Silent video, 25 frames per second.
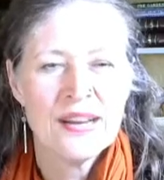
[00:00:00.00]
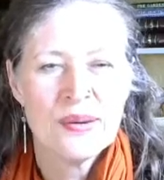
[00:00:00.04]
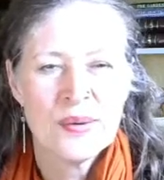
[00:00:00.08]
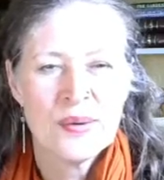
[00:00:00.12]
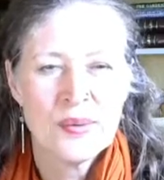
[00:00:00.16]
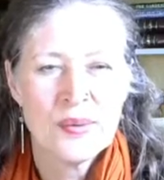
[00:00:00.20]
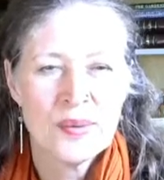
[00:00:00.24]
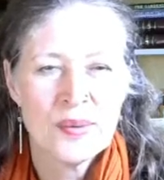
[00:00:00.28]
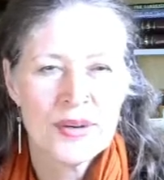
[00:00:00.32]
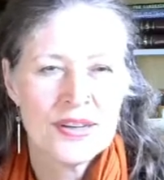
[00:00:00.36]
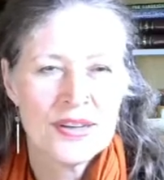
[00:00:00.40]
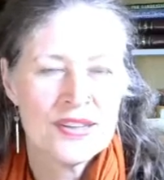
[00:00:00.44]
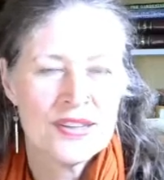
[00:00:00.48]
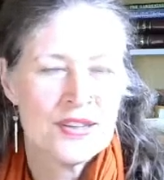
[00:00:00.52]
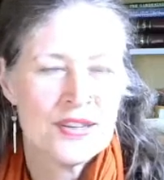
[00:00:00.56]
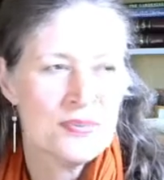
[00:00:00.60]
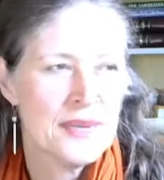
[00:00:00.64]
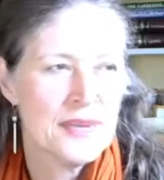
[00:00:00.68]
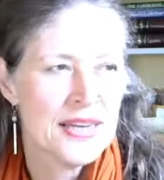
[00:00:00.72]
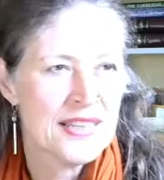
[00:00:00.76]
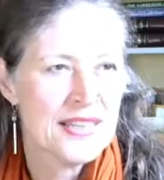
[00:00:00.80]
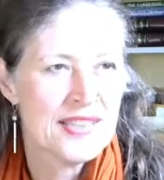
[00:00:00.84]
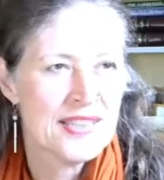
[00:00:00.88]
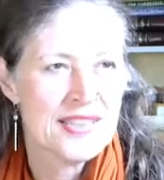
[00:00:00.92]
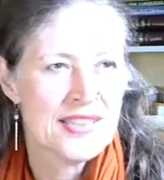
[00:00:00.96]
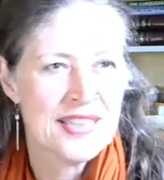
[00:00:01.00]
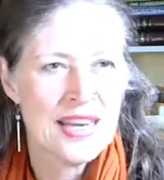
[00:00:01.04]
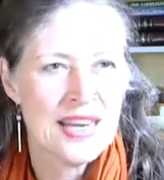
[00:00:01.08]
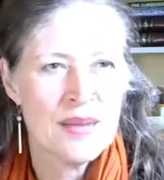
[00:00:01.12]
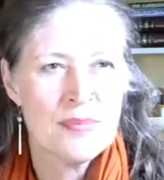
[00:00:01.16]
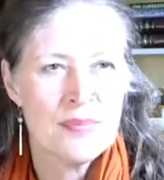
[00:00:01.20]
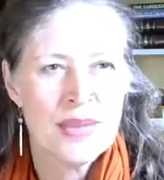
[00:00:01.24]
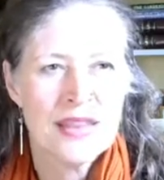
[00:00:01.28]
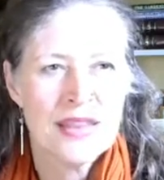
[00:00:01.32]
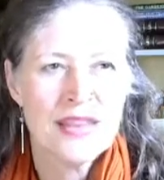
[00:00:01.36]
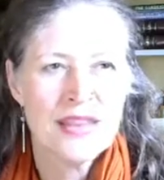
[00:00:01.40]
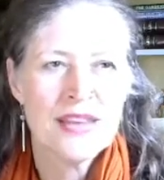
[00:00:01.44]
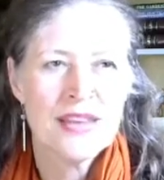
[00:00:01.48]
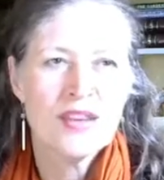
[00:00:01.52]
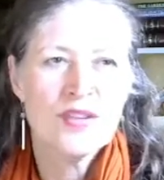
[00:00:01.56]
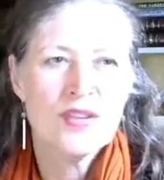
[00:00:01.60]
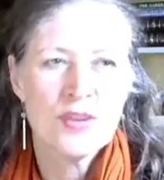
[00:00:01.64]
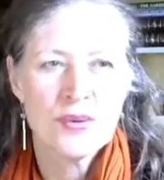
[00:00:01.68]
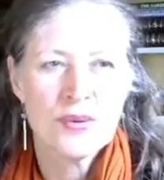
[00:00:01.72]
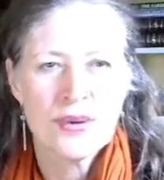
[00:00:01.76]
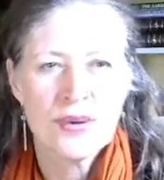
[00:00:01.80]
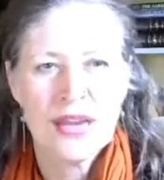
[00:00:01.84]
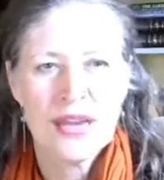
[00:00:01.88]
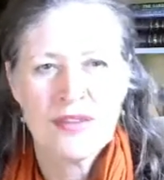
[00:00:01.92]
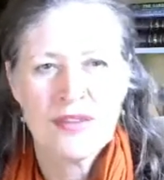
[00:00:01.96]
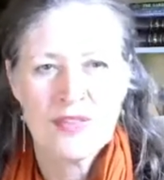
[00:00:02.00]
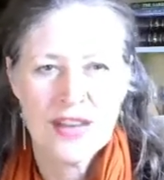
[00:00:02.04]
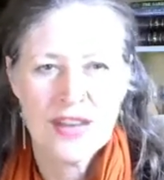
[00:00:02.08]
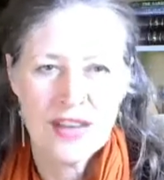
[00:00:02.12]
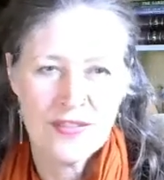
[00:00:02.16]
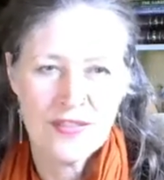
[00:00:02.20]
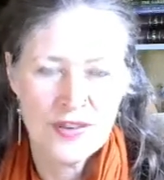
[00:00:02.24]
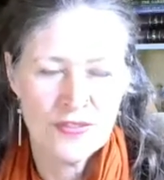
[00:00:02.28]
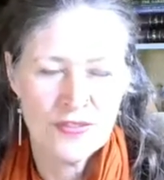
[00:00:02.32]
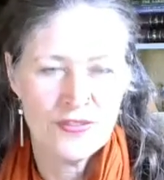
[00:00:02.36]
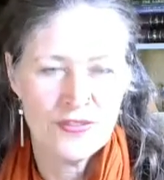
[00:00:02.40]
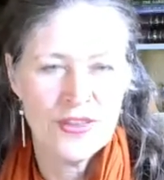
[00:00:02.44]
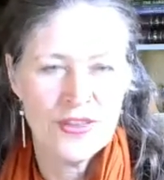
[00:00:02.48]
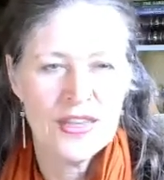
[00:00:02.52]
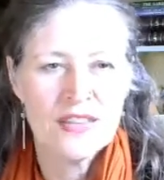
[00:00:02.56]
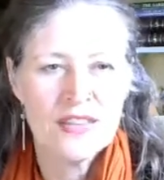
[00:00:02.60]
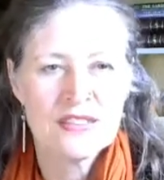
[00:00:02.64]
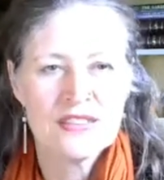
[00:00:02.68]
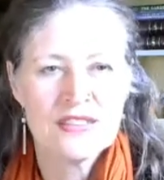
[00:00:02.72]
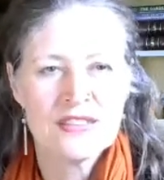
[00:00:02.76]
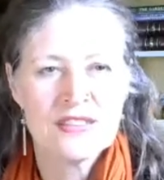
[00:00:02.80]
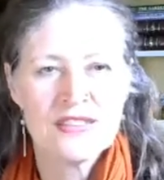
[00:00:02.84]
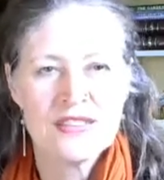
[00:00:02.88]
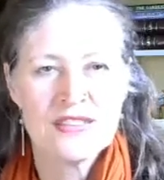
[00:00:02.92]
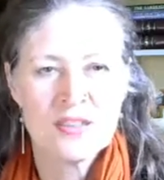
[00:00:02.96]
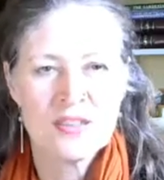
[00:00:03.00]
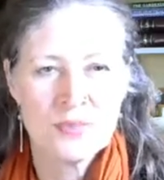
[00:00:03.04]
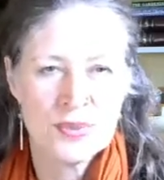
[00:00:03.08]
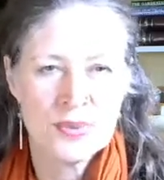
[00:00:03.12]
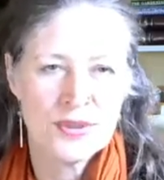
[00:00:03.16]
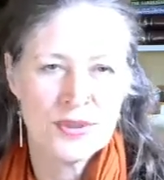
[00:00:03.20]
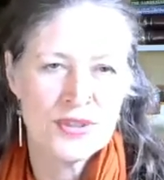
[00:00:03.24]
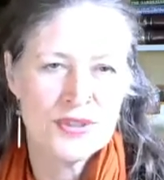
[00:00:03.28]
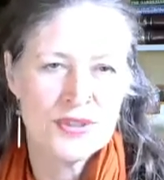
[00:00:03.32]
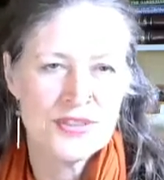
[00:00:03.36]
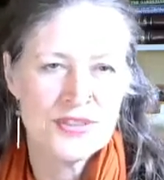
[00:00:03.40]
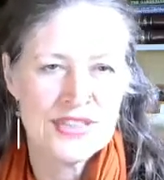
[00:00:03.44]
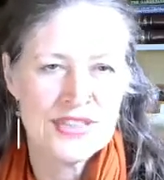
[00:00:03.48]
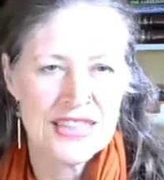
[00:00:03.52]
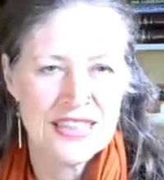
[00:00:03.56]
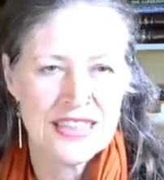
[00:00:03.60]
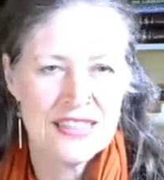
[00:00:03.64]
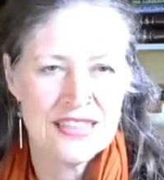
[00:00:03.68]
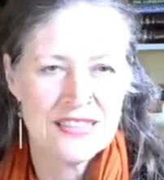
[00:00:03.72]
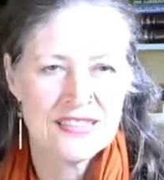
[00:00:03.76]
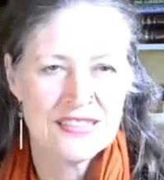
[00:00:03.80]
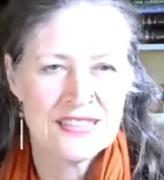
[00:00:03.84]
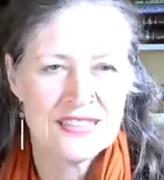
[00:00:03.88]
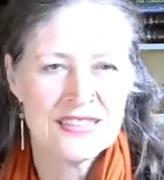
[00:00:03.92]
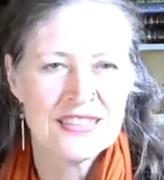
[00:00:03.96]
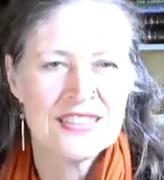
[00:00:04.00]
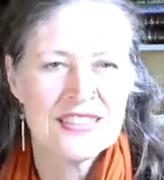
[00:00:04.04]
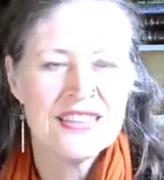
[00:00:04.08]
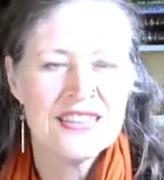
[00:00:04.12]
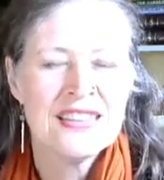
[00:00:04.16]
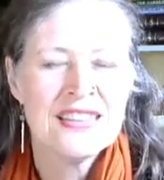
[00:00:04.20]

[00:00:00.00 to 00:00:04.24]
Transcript: We wanted to make a statement that you don't have to have a field to produce a yield.